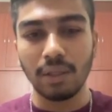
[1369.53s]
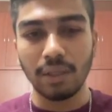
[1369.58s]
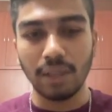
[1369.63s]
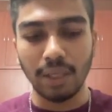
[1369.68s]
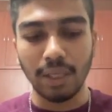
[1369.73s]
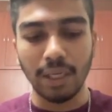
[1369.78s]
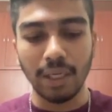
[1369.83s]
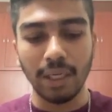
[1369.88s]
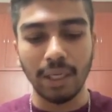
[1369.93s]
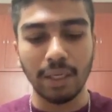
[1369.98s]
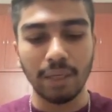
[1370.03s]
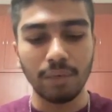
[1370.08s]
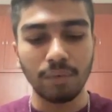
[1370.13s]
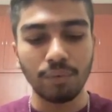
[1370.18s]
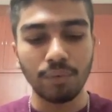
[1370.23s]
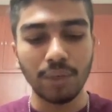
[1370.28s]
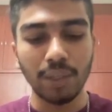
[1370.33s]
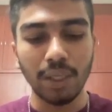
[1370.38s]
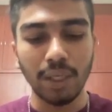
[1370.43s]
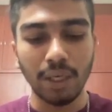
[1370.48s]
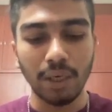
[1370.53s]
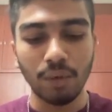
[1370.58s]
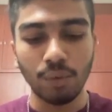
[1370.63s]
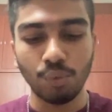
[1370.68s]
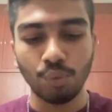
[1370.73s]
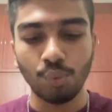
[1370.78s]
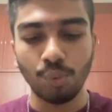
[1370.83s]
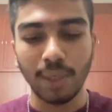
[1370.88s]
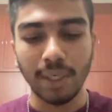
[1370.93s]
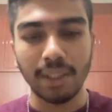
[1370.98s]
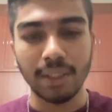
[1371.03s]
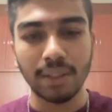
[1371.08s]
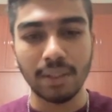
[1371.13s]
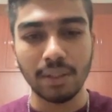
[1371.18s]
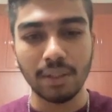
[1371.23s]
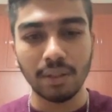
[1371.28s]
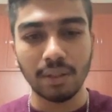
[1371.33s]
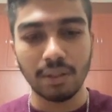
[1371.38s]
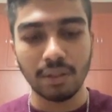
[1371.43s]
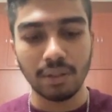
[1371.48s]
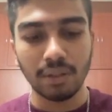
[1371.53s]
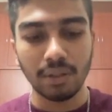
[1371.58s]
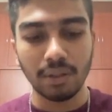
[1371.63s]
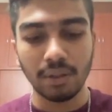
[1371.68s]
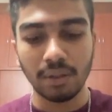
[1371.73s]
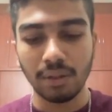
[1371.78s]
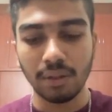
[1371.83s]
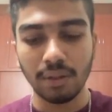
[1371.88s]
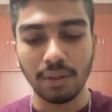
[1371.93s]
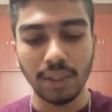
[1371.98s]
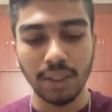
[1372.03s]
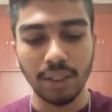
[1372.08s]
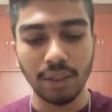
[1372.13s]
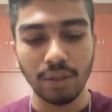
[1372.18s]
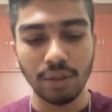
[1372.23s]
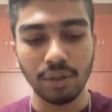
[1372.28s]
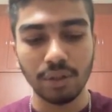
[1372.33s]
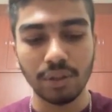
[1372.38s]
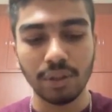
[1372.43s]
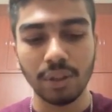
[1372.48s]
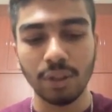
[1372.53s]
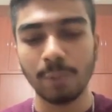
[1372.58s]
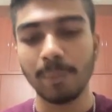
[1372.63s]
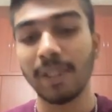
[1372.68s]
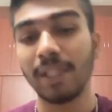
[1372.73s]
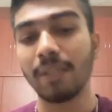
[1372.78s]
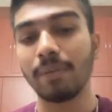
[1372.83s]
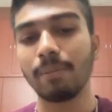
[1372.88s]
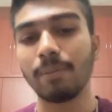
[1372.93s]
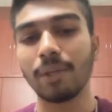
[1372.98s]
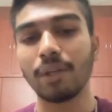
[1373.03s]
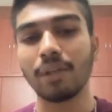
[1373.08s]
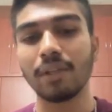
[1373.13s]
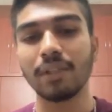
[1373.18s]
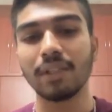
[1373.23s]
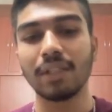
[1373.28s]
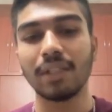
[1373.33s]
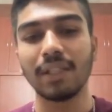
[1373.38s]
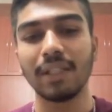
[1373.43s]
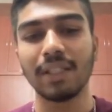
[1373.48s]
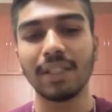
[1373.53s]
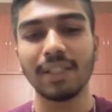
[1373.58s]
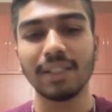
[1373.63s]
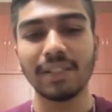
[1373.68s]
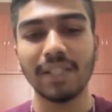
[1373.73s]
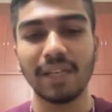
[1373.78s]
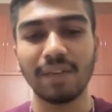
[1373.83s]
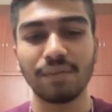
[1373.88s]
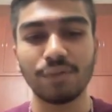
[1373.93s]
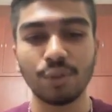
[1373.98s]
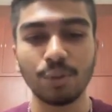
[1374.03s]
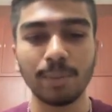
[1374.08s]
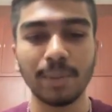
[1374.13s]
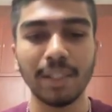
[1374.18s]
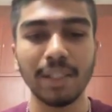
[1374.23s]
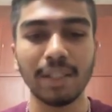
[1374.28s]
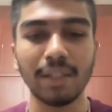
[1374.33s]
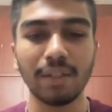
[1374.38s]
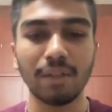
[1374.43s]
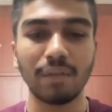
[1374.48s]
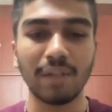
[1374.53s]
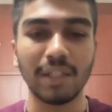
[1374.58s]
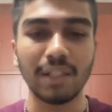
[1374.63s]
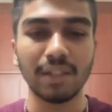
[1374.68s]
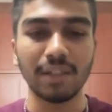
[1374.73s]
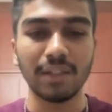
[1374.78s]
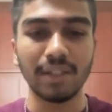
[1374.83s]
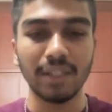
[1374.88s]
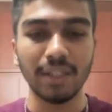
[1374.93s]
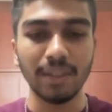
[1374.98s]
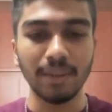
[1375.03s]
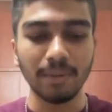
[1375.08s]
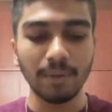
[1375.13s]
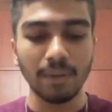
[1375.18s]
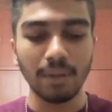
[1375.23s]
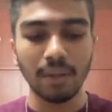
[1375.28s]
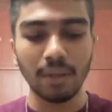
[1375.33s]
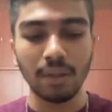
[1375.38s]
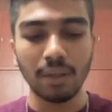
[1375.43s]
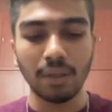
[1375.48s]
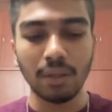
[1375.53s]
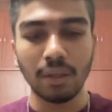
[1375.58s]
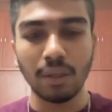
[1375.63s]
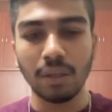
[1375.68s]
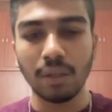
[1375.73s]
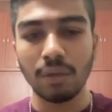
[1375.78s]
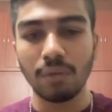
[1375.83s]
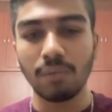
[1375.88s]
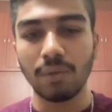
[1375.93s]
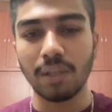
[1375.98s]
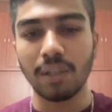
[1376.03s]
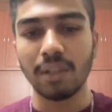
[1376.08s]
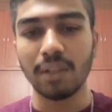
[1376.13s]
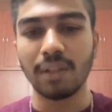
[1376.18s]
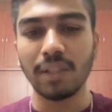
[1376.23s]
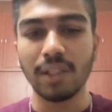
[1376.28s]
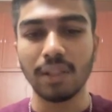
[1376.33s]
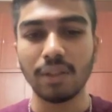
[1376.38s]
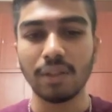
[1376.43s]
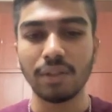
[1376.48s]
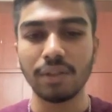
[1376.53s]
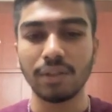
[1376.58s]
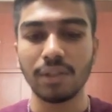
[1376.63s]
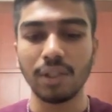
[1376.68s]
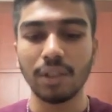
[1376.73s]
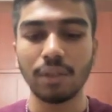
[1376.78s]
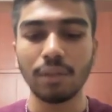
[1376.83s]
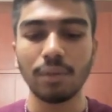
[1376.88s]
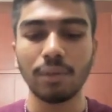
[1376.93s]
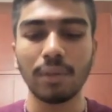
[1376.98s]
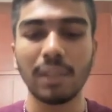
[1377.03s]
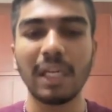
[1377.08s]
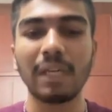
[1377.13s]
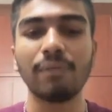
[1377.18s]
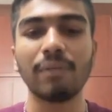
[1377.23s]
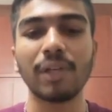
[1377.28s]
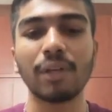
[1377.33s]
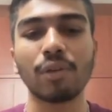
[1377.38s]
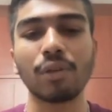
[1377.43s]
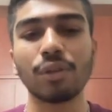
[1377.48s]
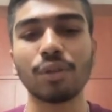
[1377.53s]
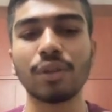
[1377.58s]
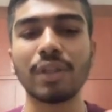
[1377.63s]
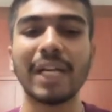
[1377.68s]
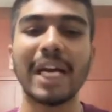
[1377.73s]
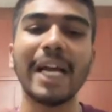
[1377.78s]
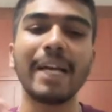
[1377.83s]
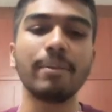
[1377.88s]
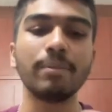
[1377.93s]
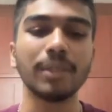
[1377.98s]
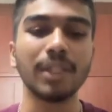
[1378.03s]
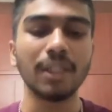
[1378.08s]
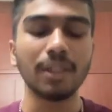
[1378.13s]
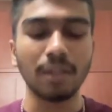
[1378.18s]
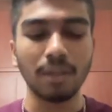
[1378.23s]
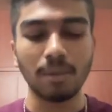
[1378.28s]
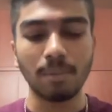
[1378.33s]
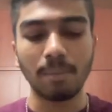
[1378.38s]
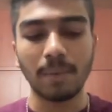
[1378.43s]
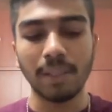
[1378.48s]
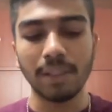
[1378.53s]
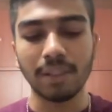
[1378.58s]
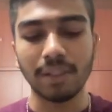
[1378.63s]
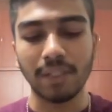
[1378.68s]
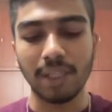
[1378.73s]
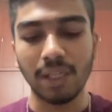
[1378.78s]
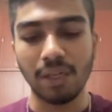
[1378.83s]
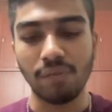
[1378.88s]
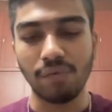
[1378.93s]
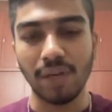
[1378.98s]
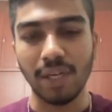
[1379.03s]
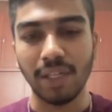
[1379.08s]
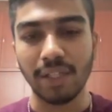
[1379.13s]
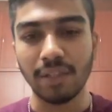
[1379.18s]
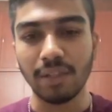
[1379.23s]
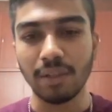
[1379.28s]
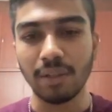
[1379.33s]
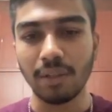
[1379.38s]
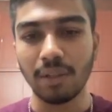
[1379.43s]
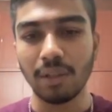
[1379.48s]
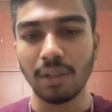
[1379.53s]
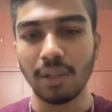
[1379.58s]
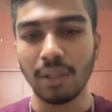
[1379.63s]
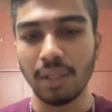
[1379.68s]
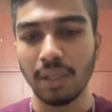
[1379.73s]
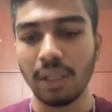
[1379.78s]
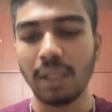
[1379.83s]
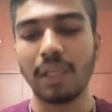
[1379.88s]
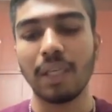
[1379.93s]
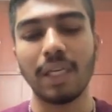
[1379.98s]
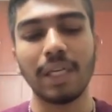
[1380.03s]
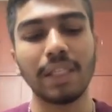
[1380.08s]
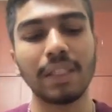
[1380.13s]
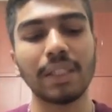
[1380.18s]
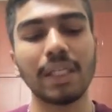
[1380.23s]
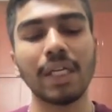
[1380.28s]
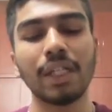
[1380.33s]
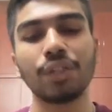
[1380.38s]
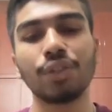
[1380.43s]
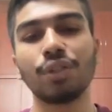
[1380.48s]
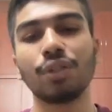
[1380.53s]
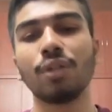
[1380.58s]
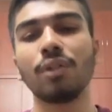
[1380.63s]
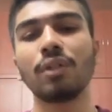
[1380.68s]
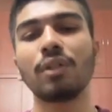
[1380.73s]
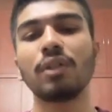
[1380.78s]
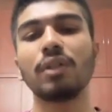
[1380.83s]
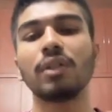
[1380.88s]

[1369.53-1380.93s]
and we have vector 3.0, because it does have to be a vector 3.0, and we are going to times it by the scale factor, and that should